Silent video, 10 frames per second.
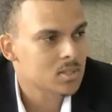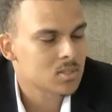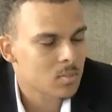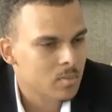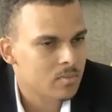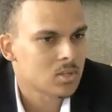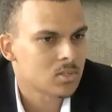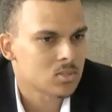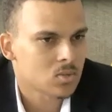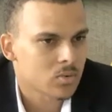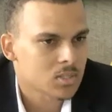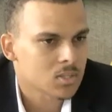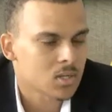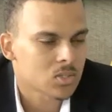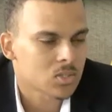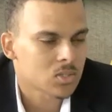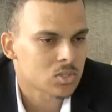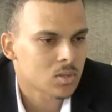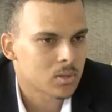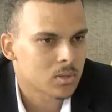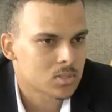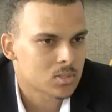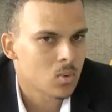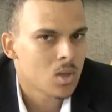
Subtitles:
and some of it is to raise additional capital. So,